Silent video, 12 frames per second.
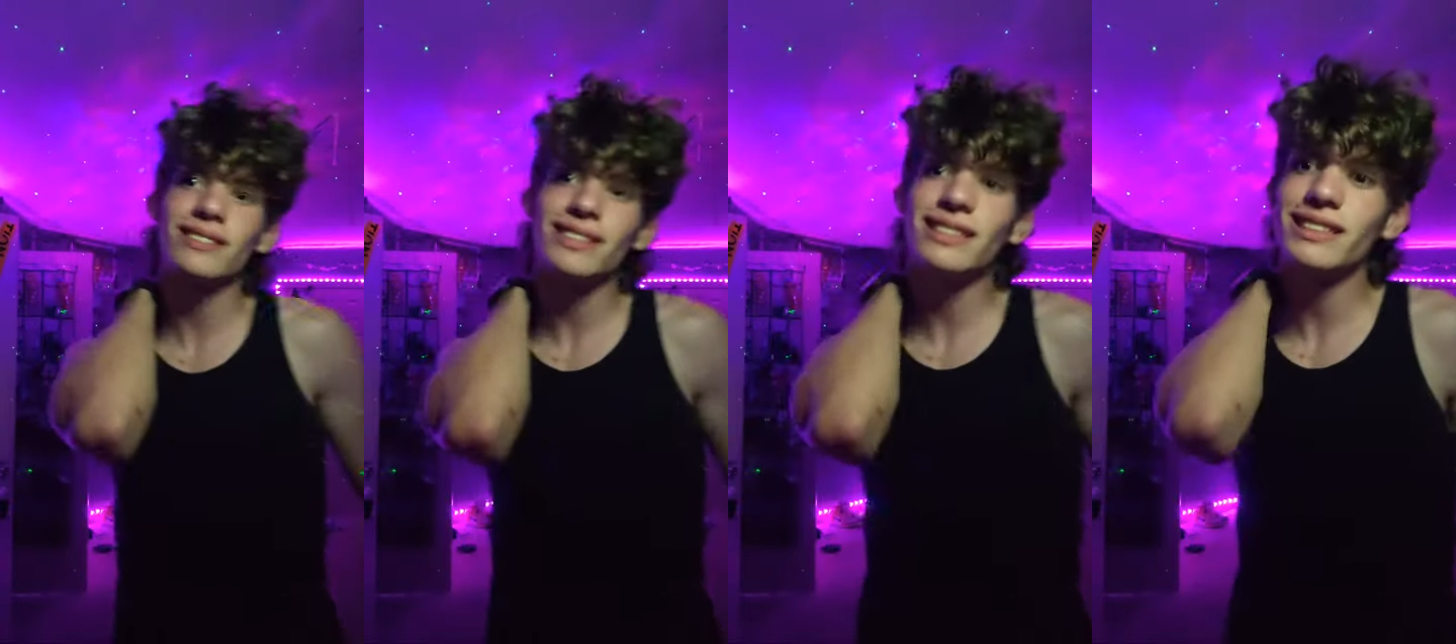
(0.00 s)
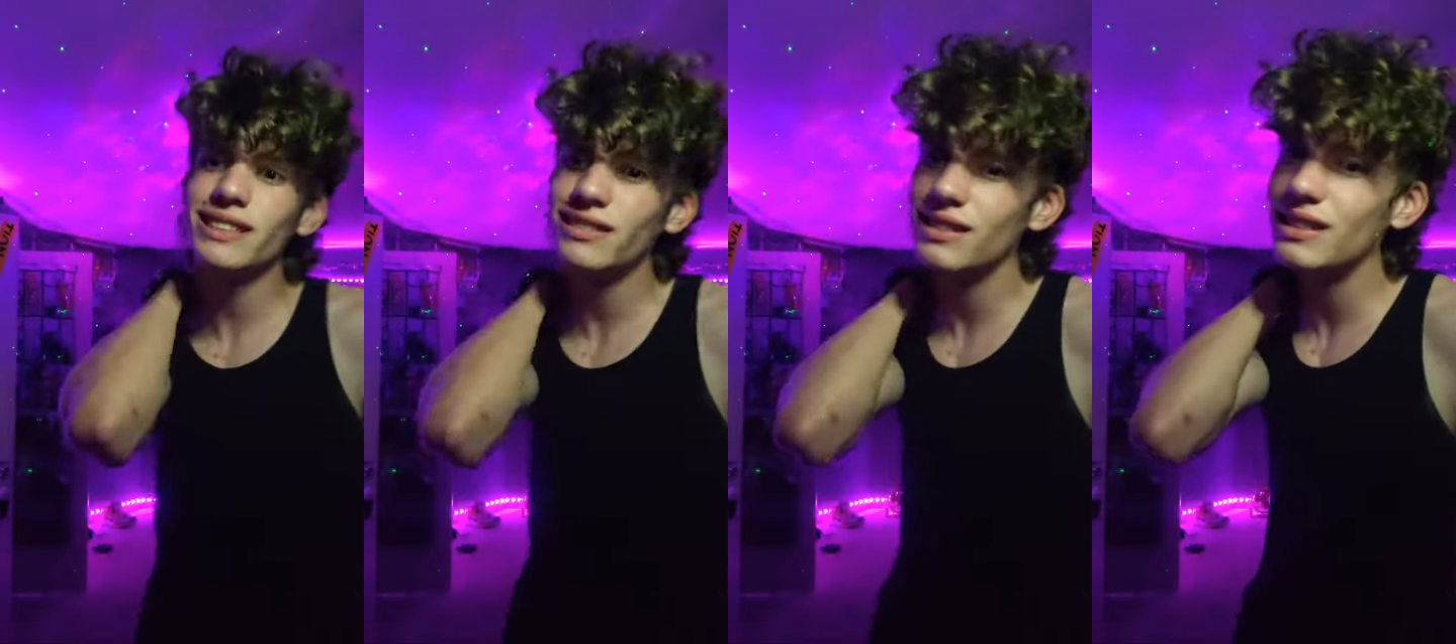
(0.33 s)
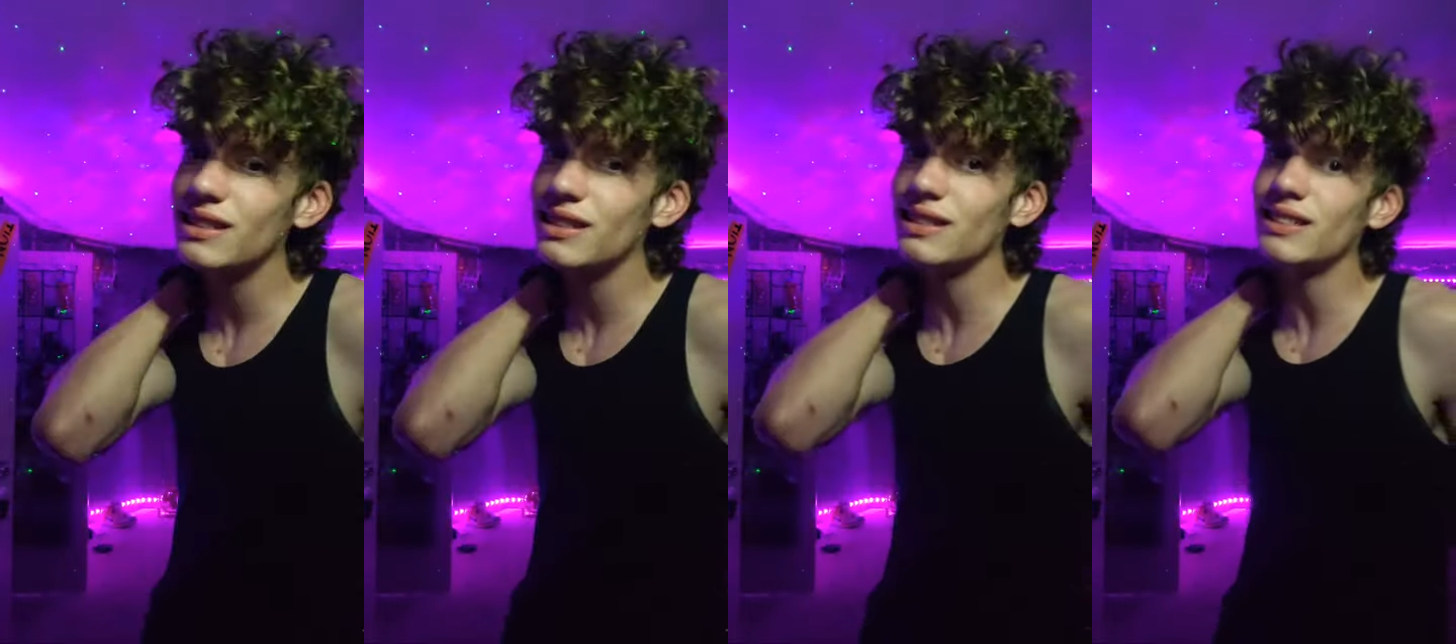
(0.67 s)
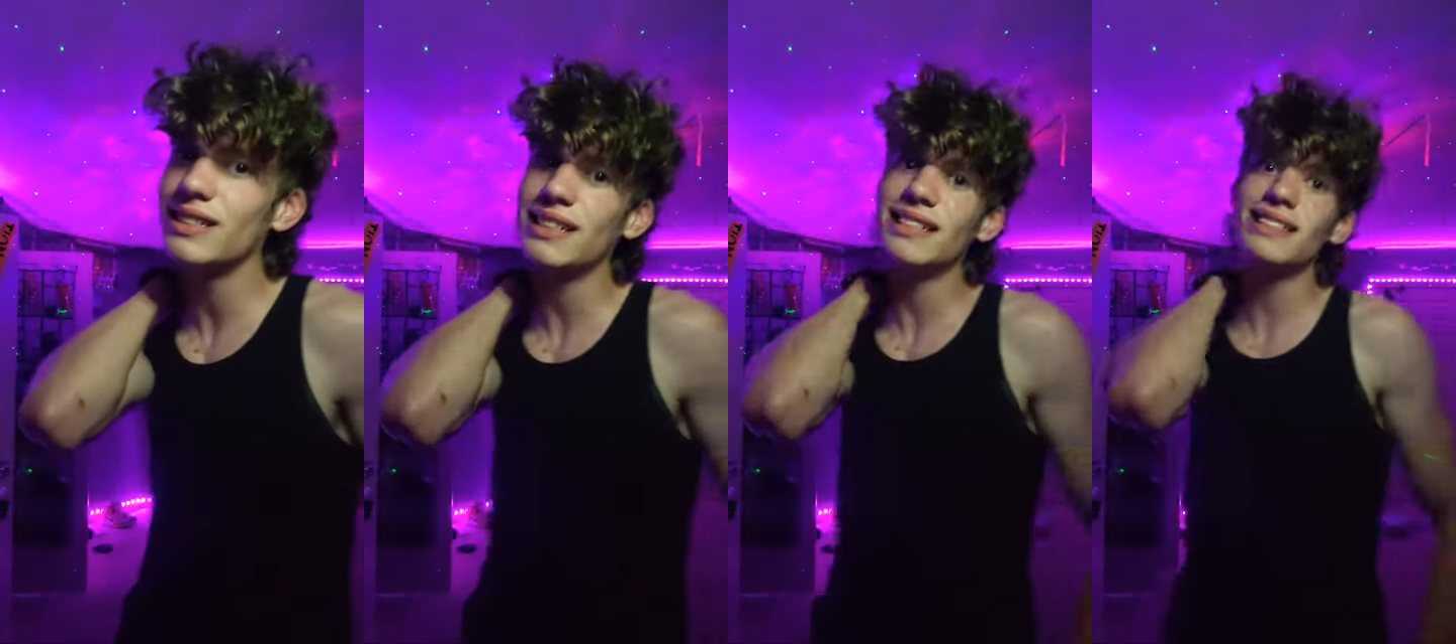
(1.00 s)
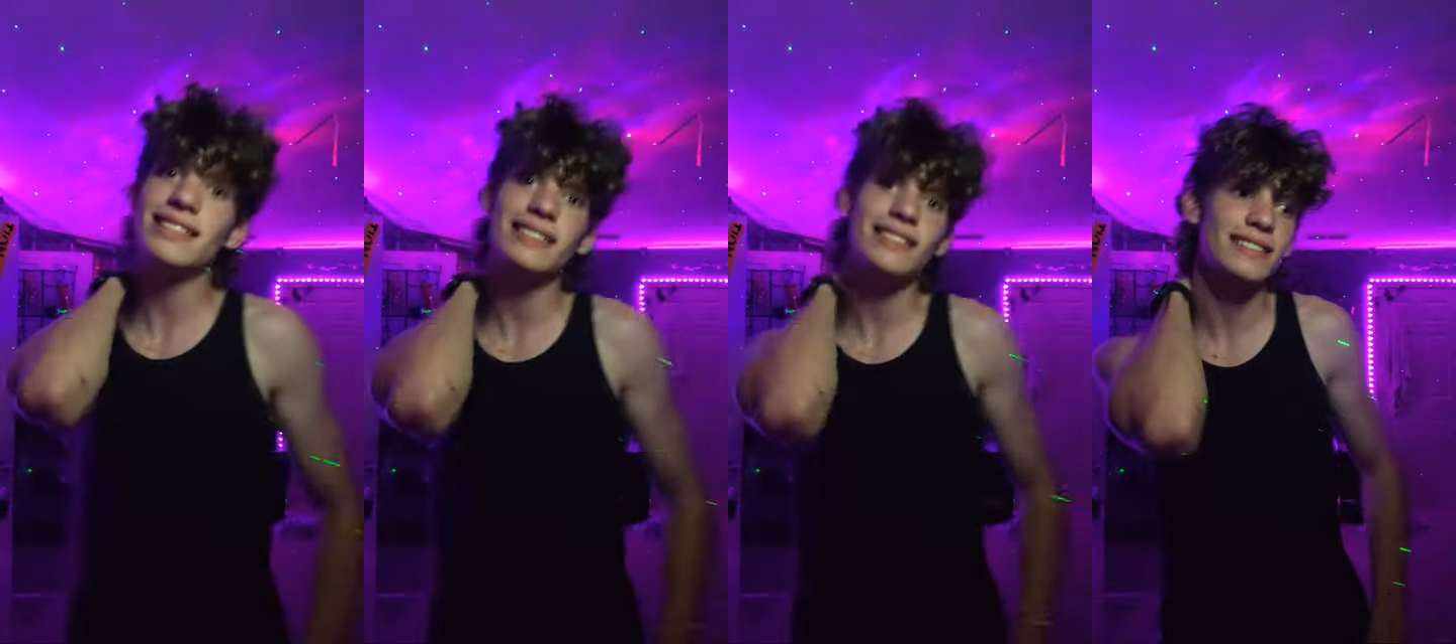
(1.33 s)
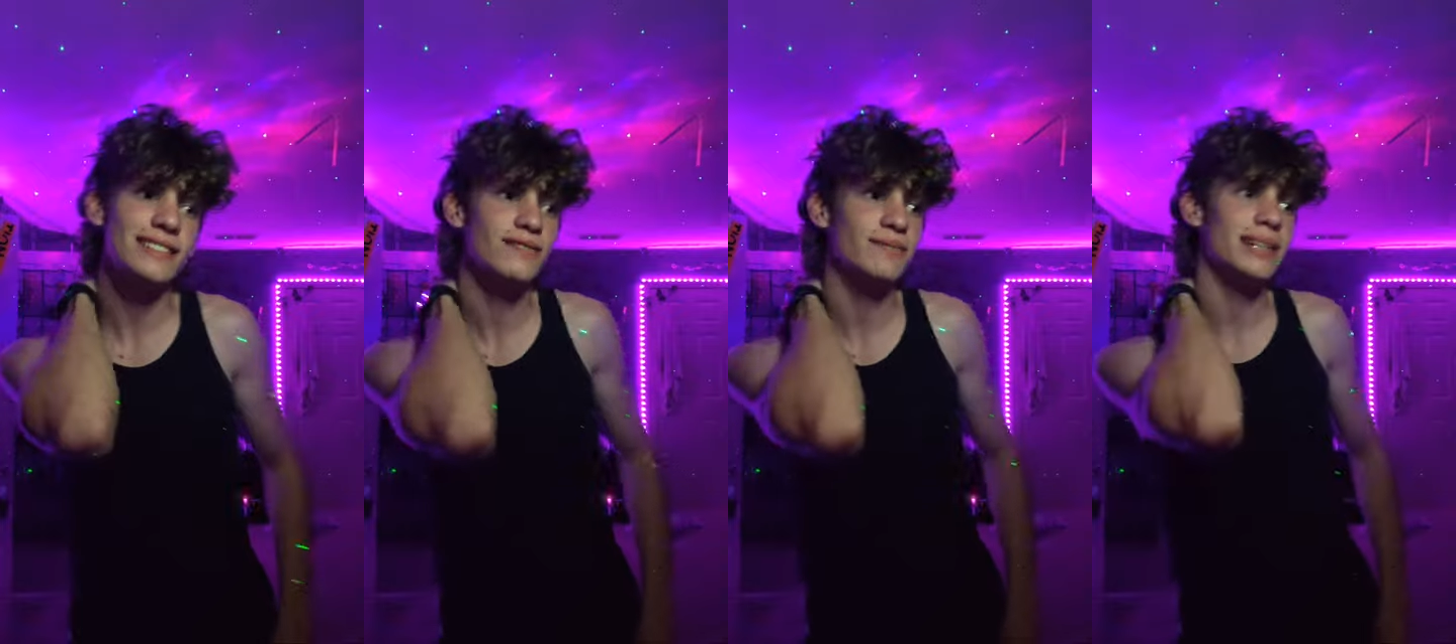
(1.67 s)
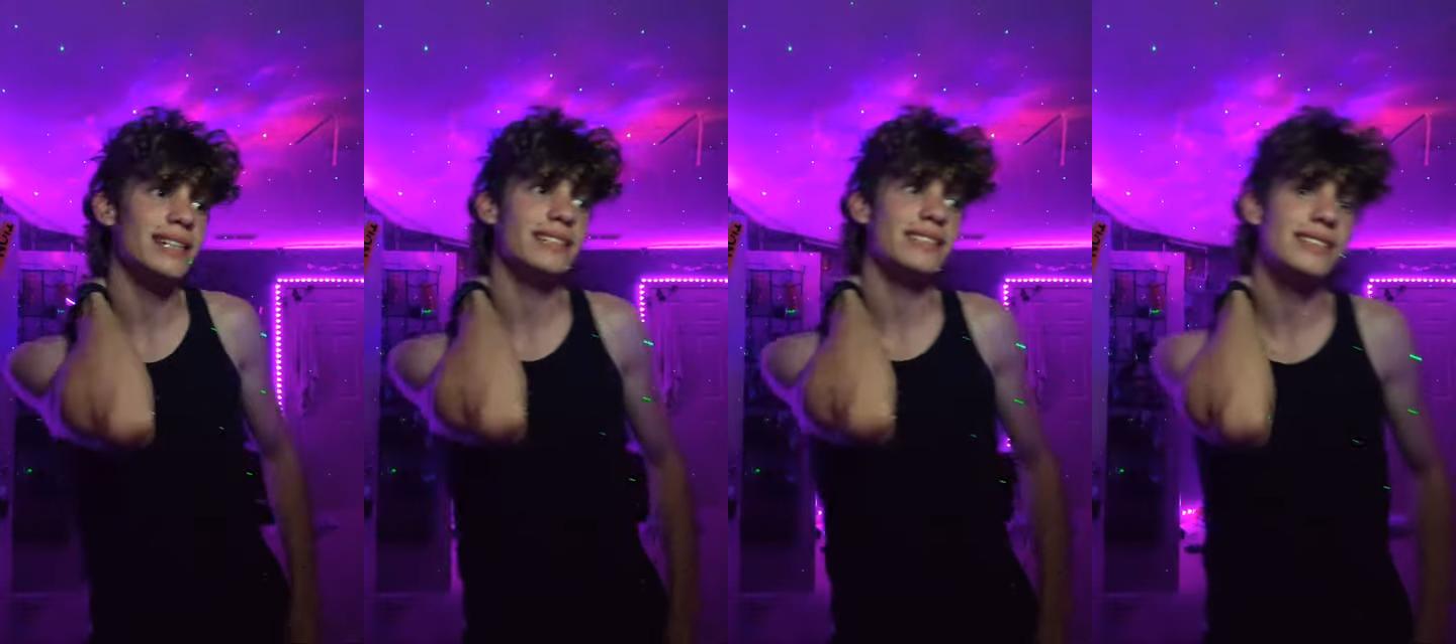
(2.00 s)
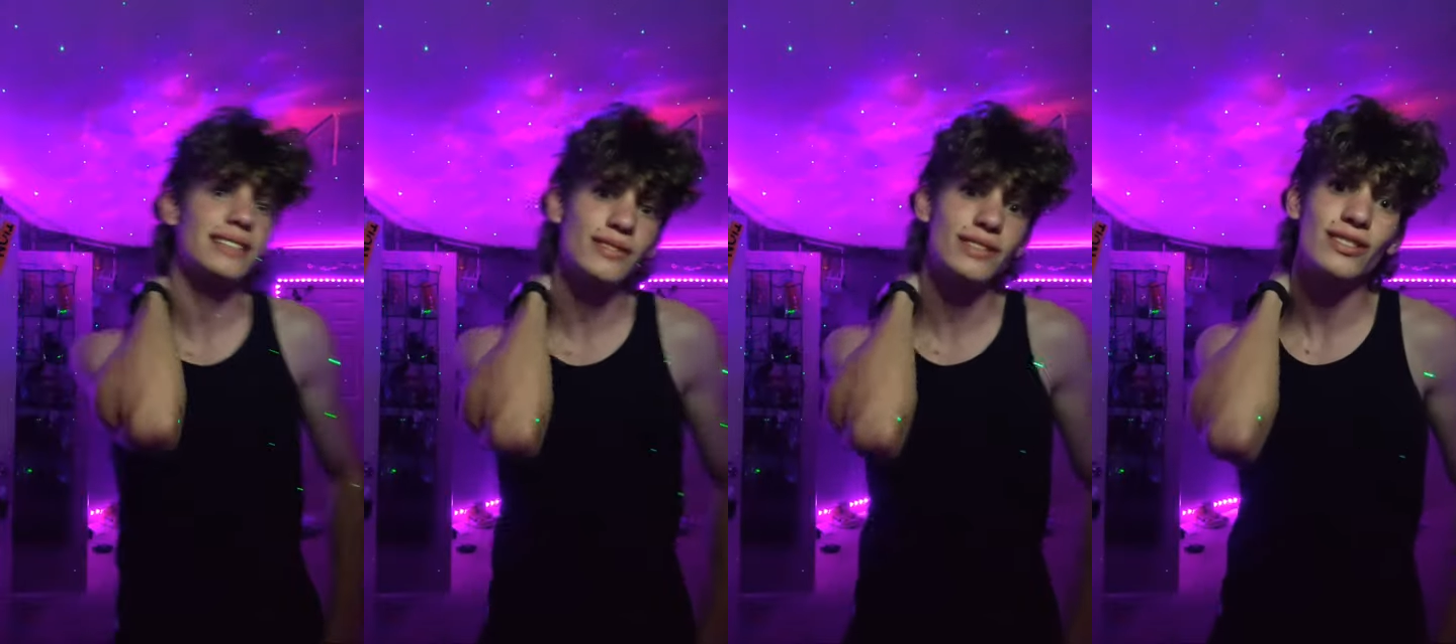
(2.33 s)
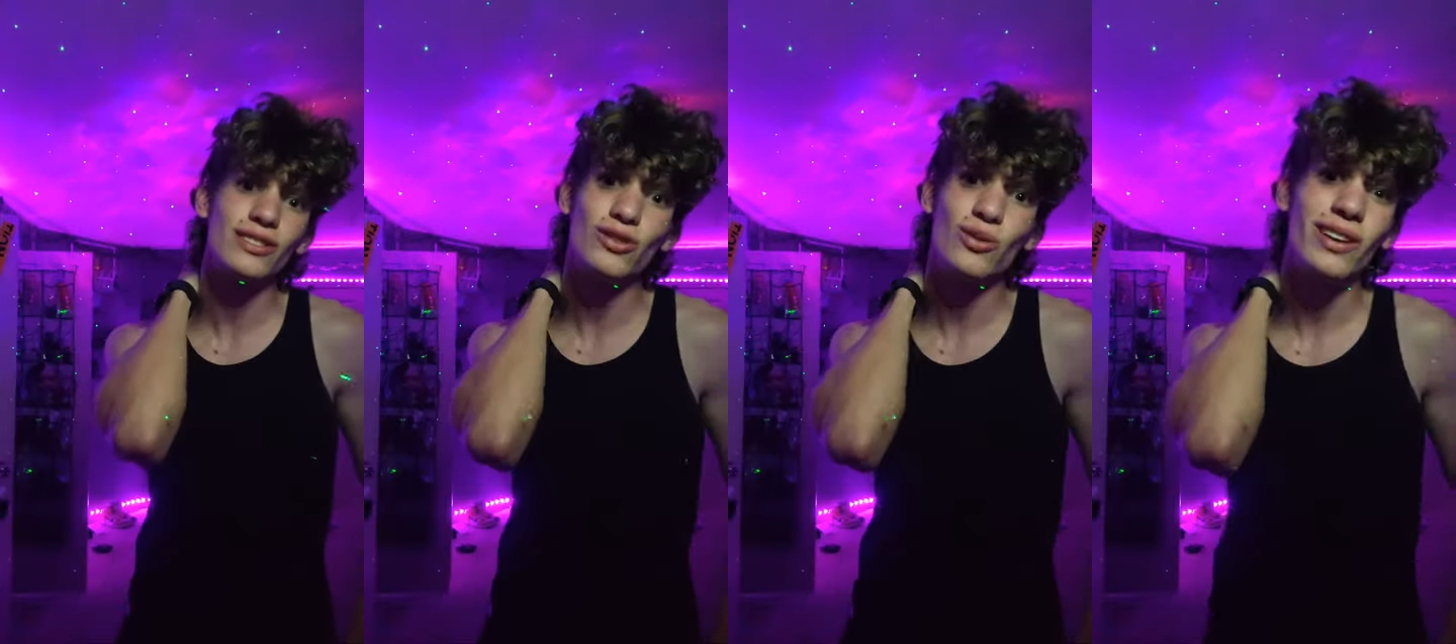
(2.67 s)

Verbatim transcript: Oculus instead of buying a $720